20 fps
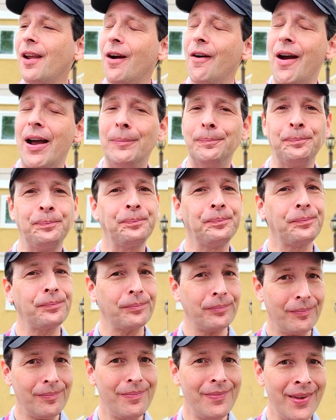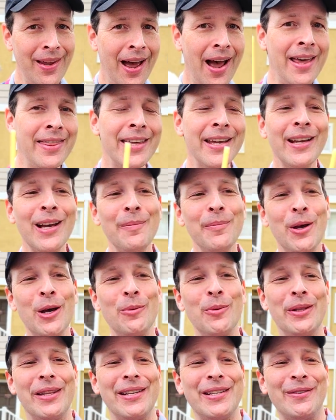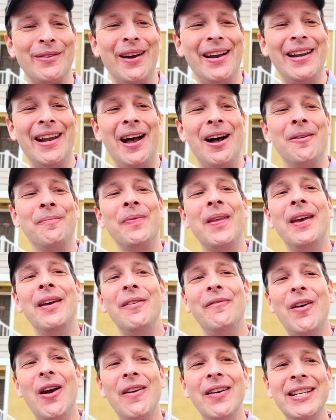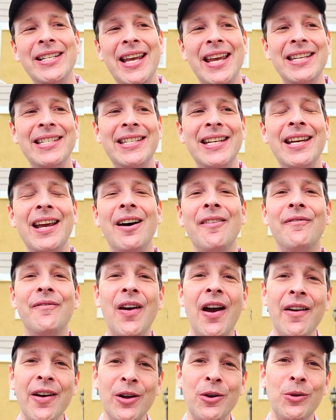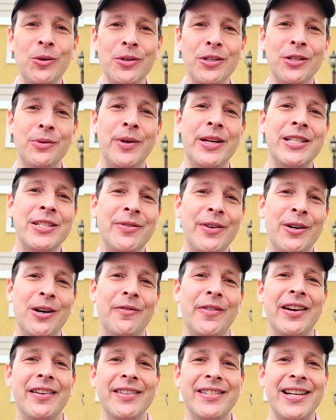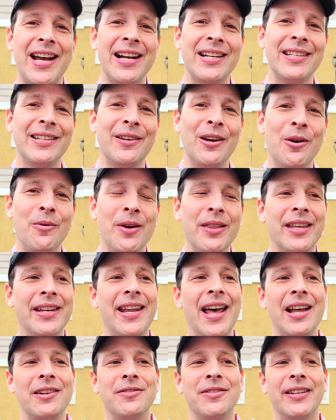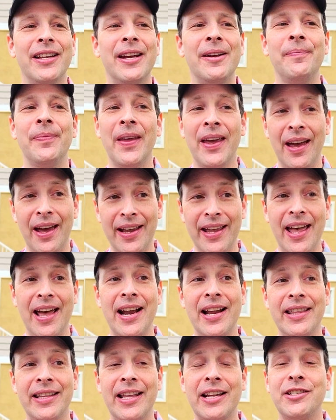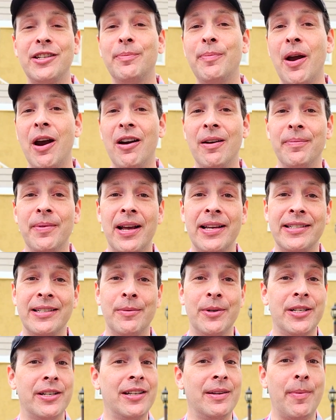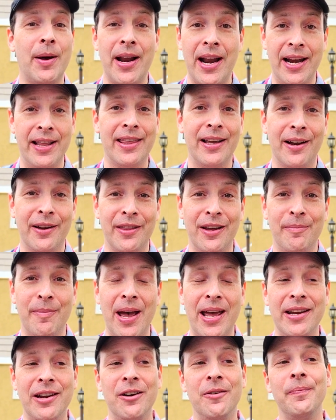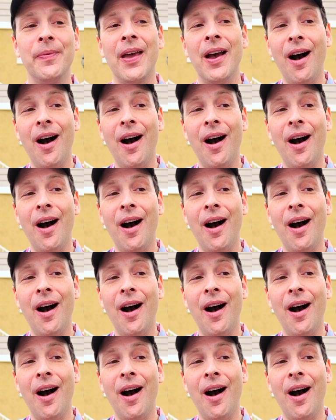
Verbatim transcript: All right. I think I'm good with this right now. Very tasty, a very cool sweet treat over here, Jack, to go with, and naturally, again, I think that should pair up nicely with just about anything on their menu.